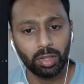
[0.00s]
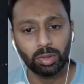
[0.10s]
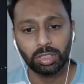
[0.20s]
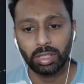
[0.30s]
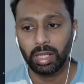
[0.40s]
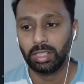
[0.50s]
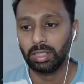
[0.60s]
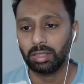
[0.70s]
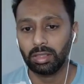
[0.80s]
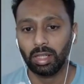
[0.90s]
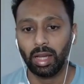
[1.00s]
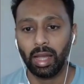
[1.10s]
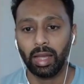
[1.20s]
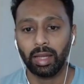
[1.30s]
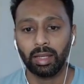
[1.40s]
Videos section.
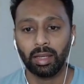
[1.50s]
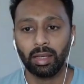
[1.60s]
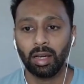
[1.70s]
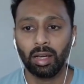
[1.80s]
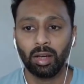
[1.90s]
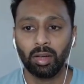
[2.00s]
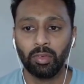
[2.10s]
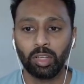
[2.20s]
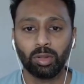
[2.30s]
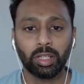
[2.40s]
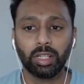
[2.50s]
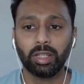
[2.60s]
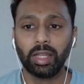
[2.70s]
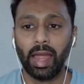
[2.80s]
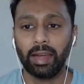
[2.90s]
And when you click
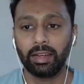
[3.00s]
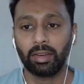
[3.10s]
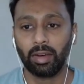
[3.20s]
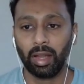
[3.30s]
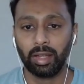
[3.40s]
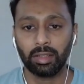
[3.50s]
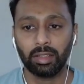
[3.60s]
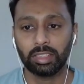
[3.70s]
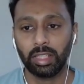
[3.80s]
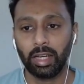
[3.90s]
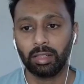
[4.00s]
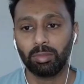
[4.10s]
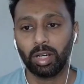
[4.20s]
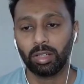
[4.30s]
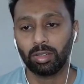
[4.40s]
on the edit, right, there is an edit
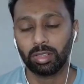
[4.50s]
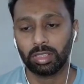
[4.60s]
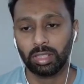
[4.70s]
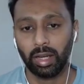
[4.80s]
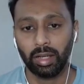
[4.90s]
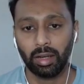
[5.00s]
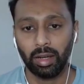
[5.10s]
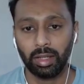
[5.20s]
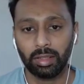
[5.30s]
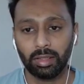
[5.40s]
button on the side, right?